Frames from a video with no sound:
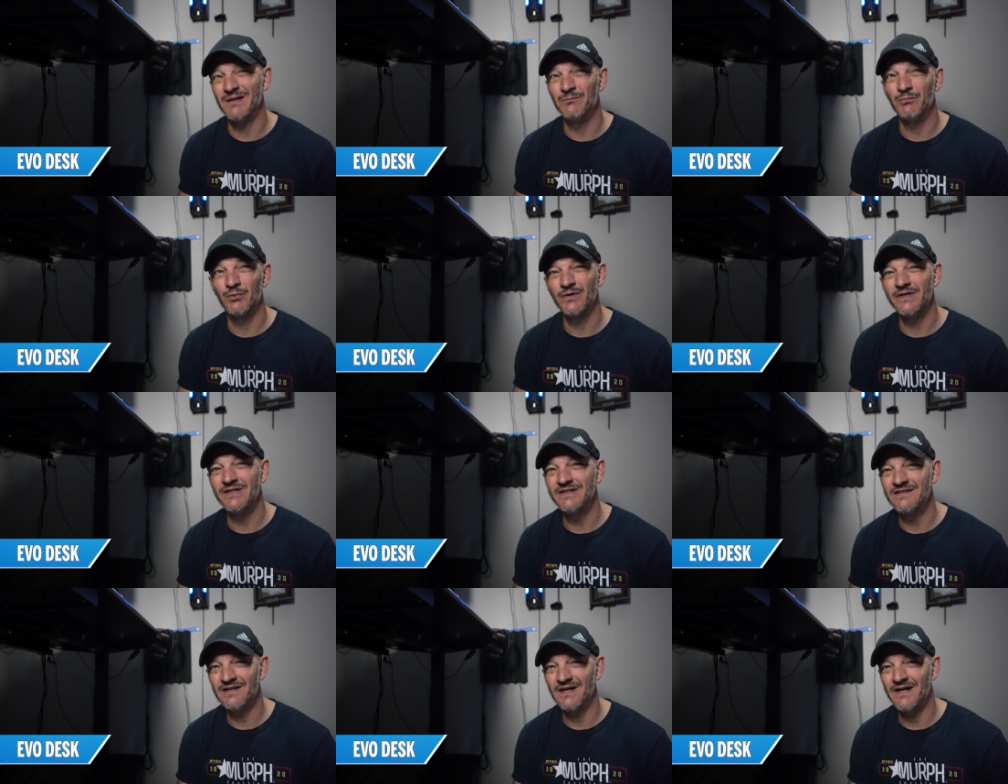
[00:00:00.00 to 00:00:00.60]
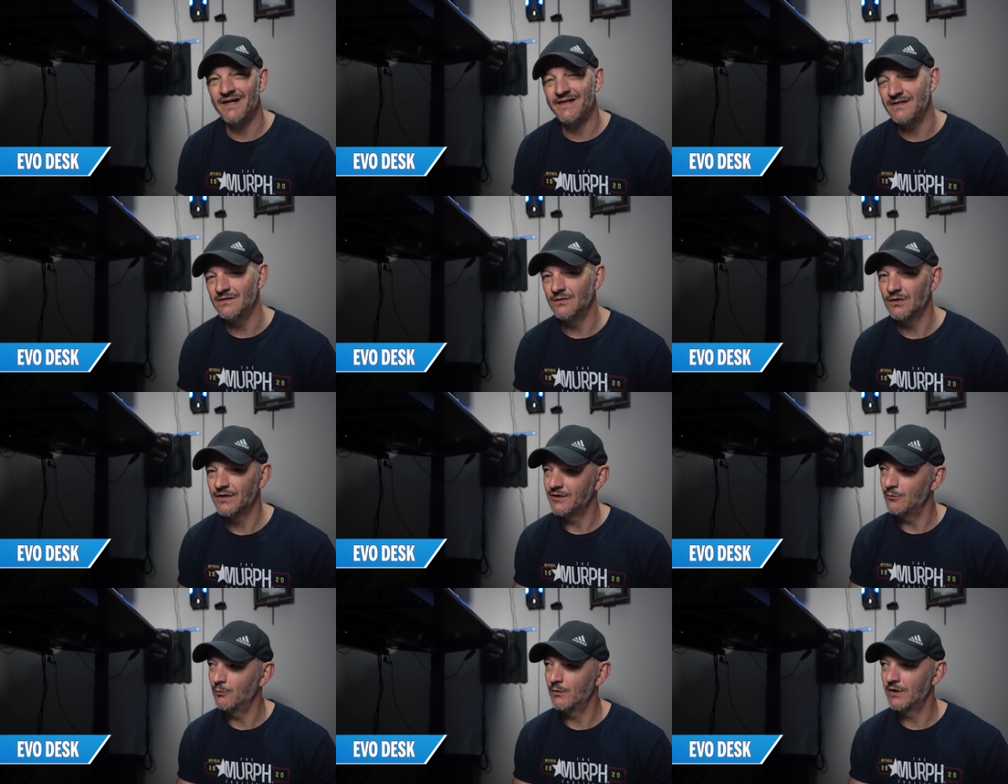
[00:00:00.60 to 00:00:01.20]
and pretty tidy
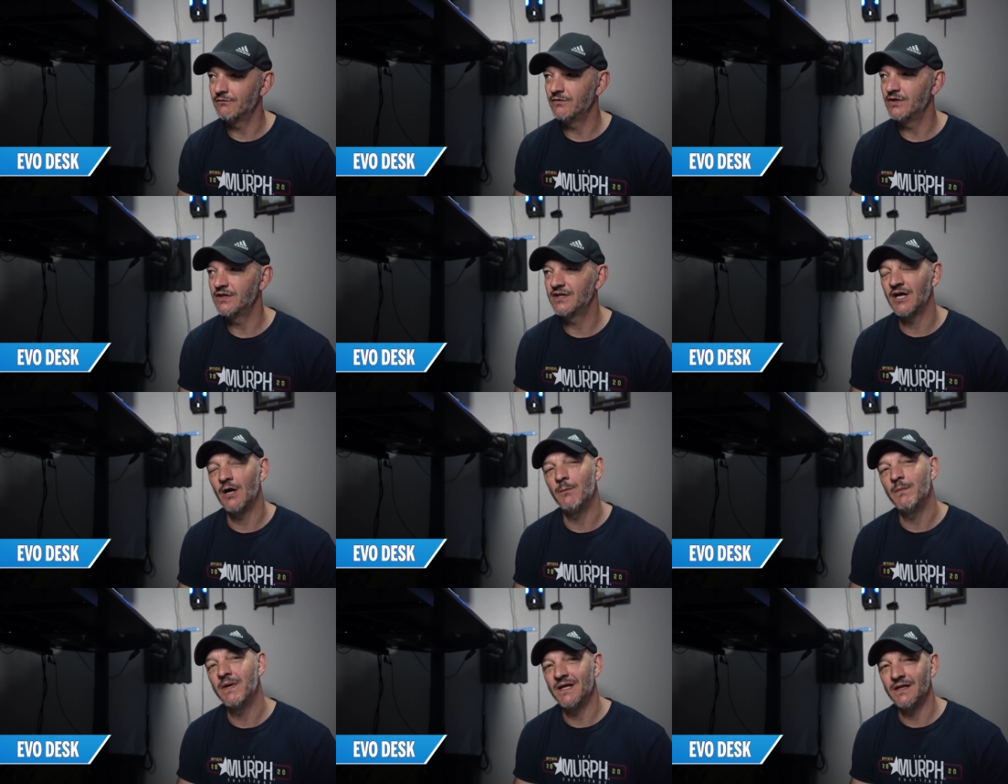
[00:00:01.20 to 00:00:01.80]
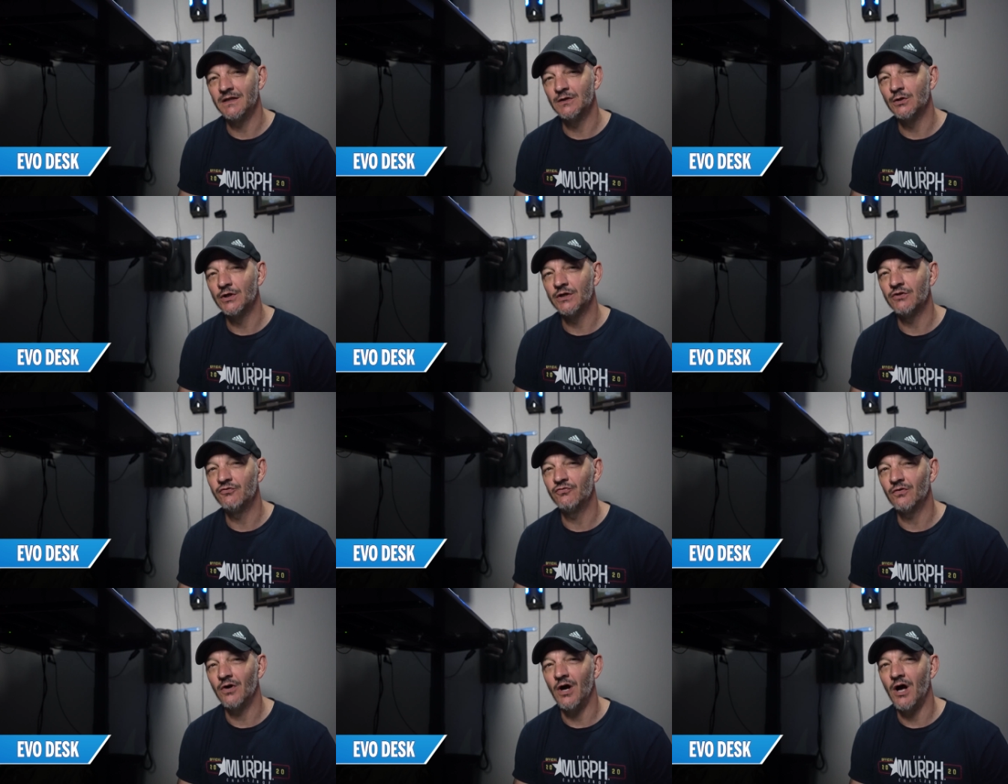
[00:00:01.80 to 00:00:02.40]
looking whenever you come in and look
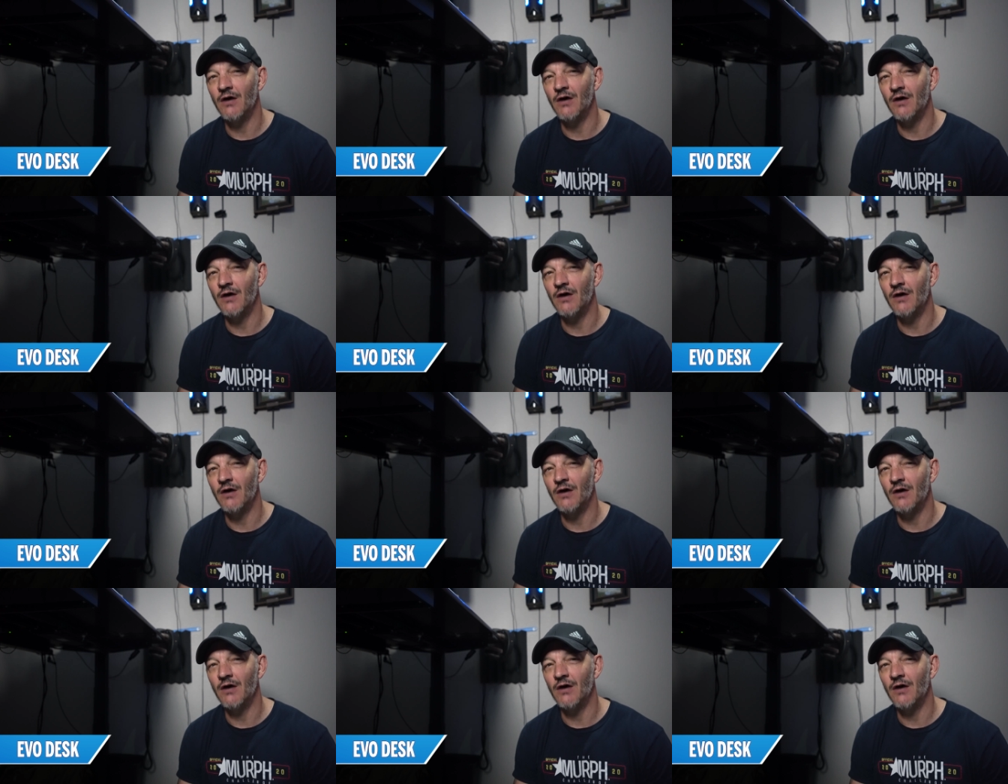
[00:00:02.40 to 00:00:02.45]
at your